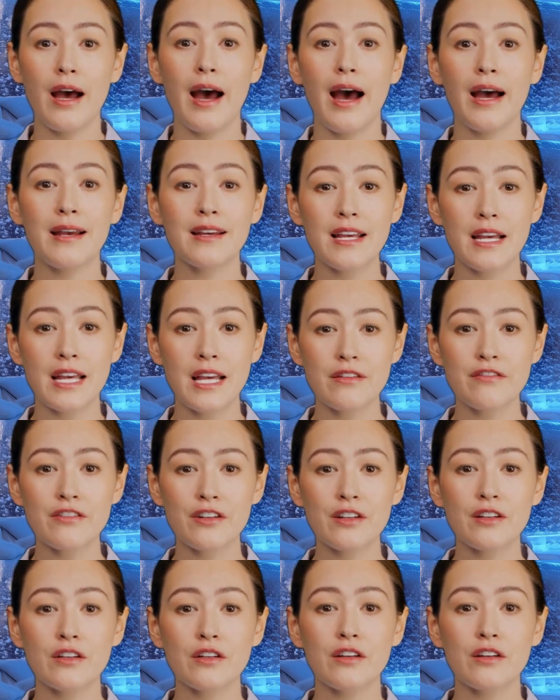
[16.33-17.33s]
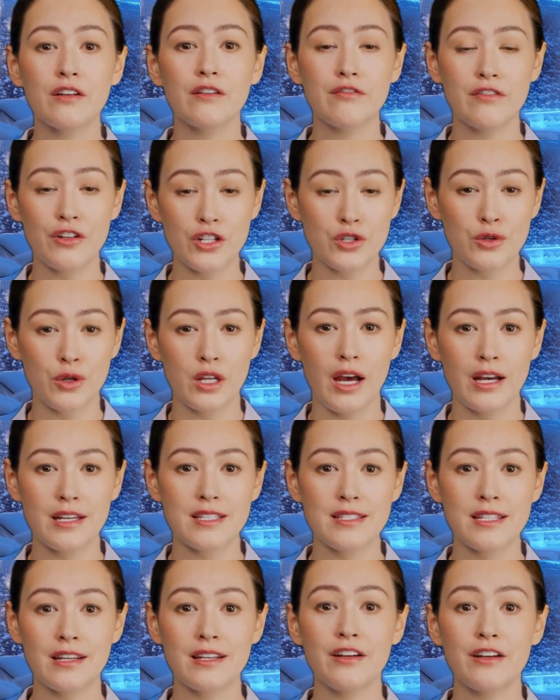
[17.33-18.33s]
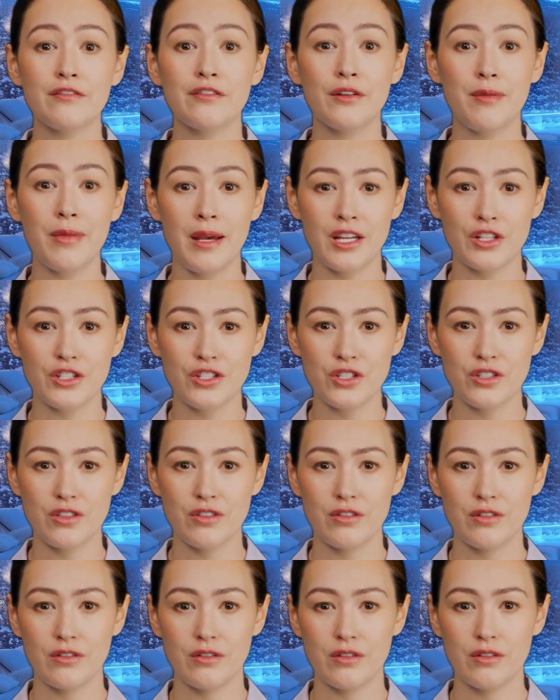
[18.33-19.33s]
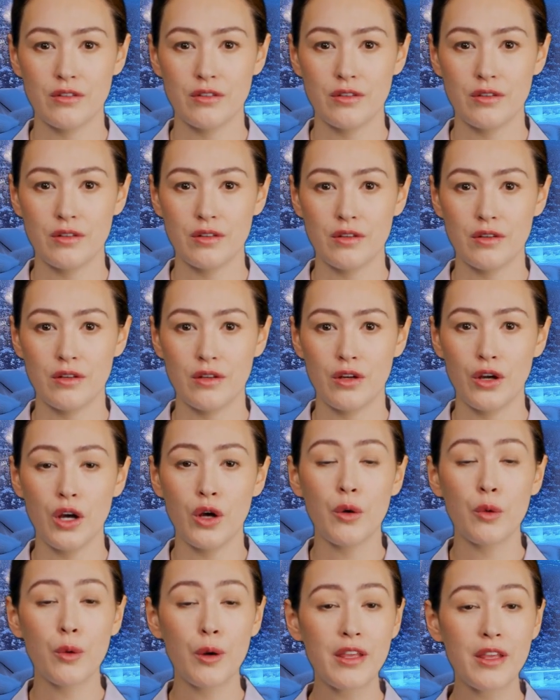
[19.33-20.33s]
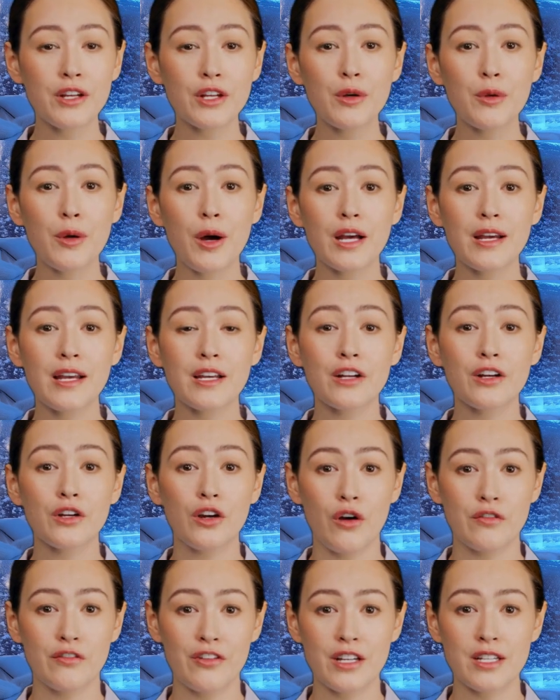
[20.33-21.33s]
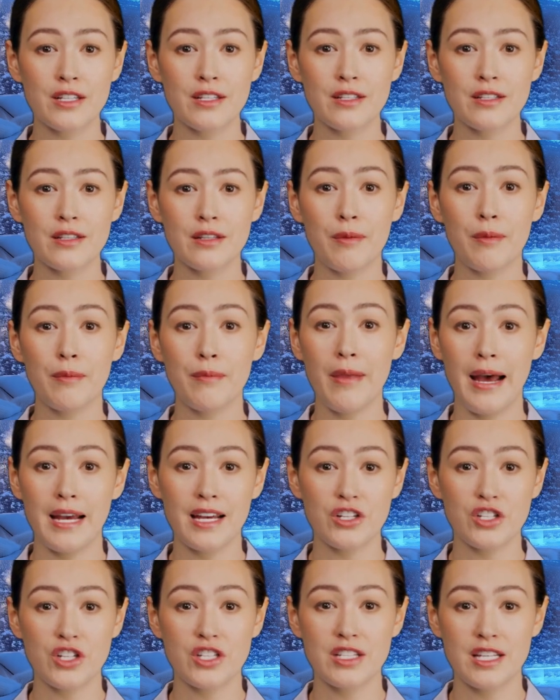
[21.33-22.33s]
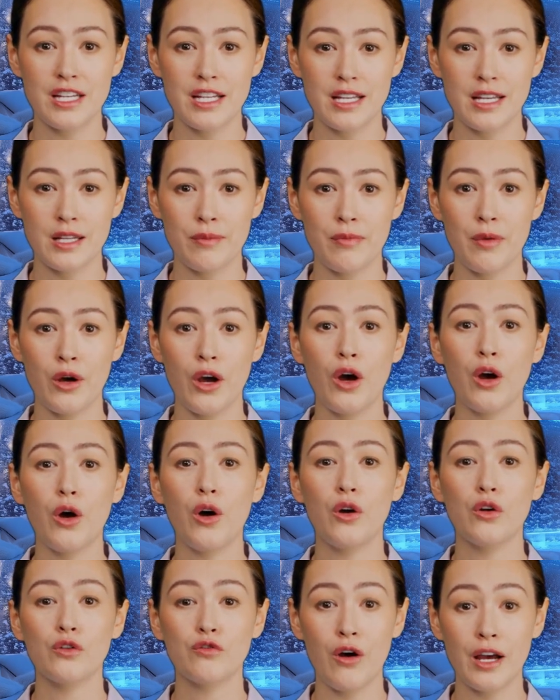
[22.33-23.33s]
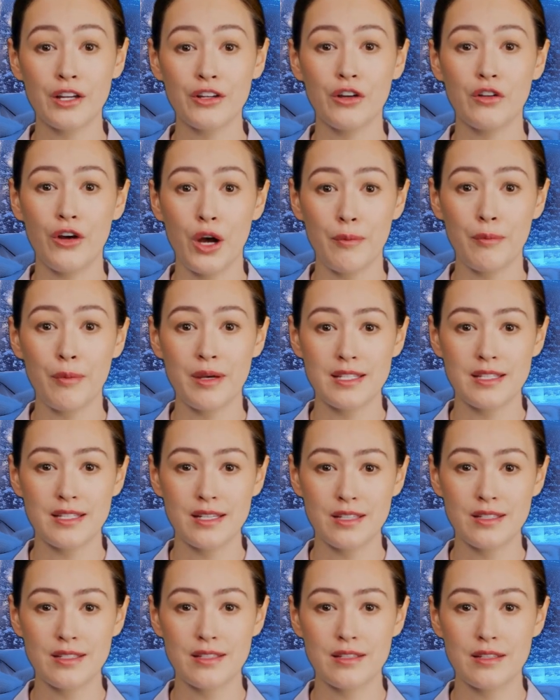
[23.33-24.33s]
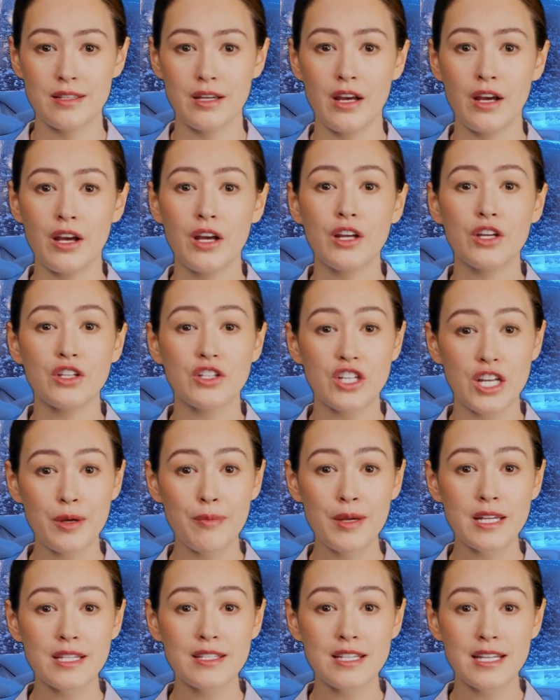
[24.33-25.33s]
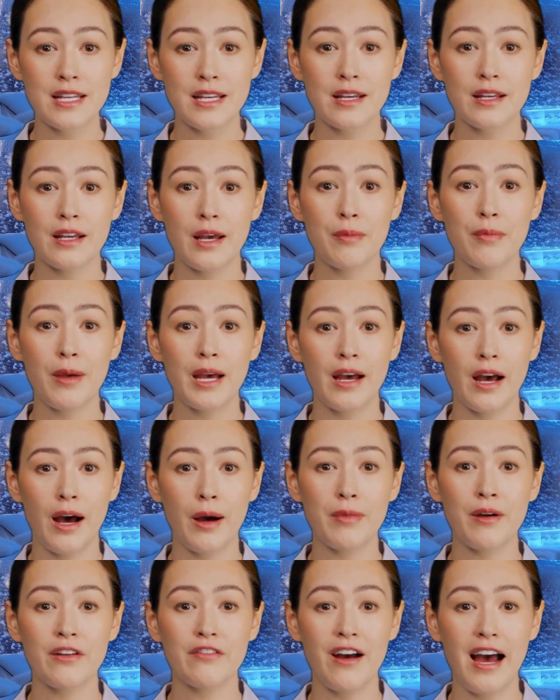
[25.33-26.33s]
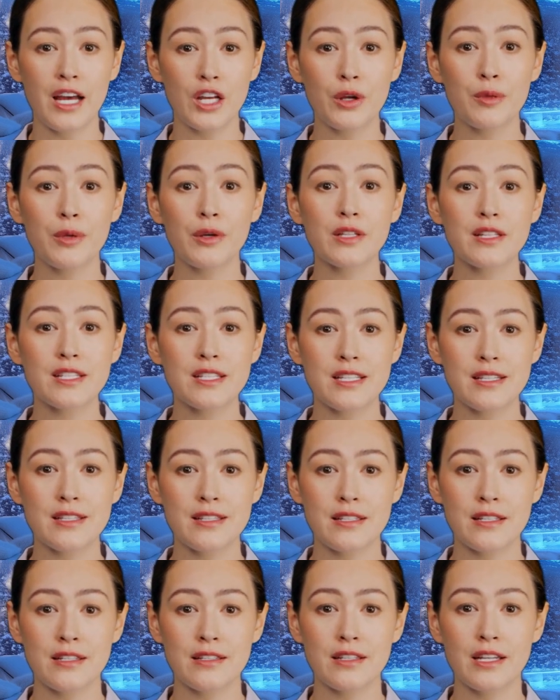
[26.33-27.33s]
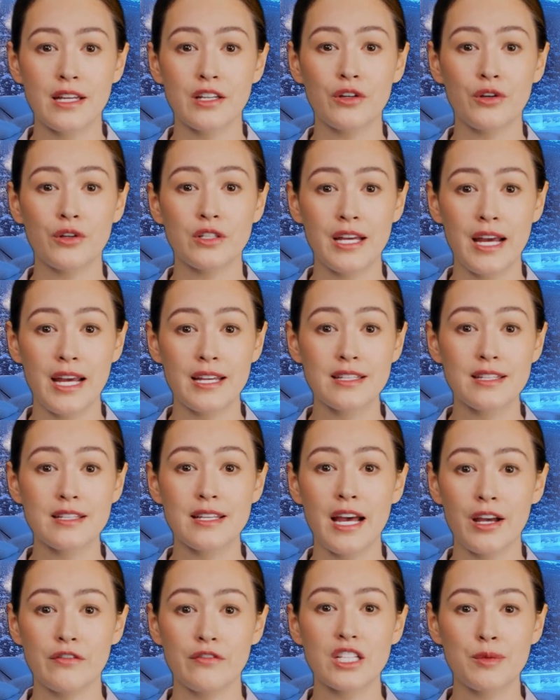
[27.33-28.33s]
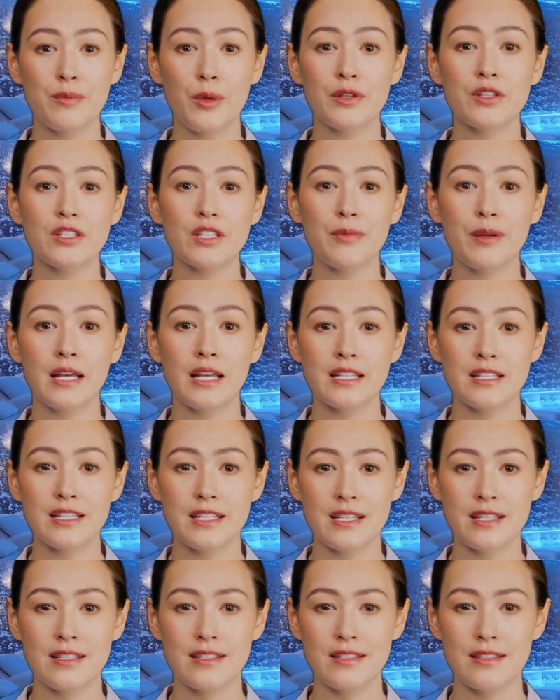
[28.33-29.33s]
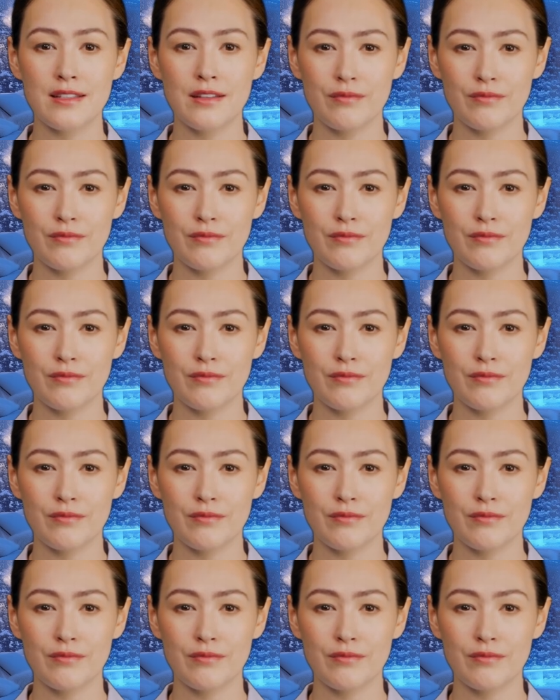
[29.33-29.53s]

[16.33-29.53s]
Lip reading: and even visualizing information. Whether you work in an office, manage a team, or run your own business, GPT can become a valuable assistant in your day-to-day responsibilities.